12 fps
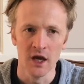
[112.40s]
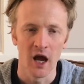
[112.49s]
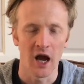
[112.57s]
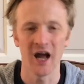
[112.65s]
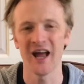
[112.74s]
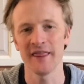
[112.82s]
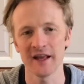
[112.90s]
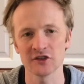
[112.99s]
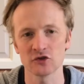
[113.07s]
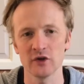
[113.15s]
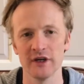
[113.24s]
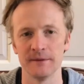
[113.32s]
And that's
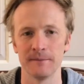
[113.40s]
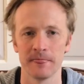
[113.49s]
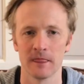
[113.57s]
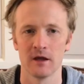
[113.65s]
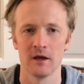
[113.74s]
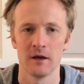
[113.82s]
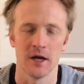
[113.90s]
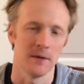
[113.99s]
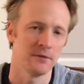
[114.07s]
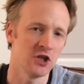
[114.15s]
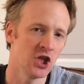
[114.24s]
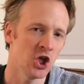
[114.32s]
great.
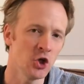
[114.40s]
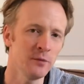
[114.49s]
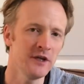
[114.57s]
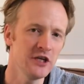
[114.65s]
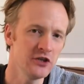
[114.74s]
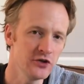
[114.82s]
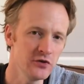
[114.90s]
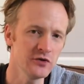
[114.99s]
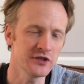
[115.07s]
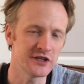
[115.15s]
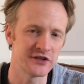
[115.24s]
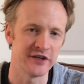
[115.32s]
But nobody
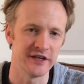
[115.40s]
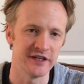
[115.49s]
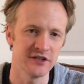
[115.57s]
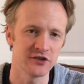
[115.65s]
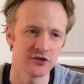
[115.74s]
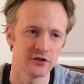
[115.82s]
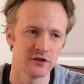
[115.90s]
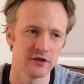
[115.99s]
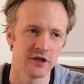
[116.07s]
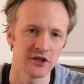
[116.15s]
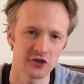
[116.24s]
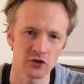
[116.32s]
uses these
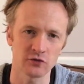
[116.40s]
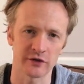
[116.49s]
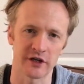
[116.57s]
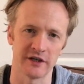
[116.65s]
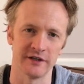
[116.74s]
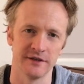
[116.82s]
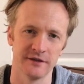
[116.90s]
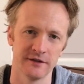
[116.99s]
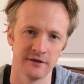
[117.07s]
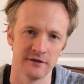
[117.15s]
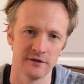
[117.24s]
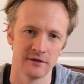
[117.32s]
historically.
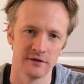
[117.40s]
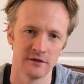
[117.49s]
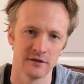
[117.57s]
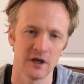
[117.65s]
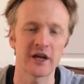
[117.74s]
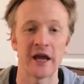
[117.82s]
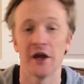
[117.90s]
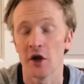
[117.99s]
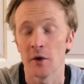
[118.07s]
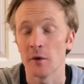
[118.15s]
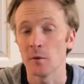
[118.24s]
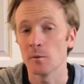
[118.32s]
Okay,
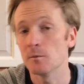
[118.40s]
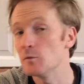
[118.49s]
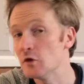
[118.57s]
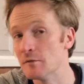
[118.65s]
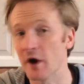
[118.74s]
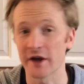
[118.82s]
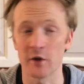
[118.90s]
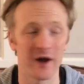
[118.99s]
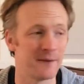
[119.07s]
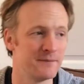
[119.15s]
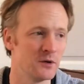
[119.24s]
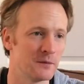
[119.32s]
you might go out
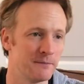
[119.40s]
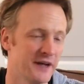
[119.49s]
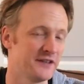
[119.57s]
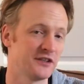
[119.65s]
and build a betting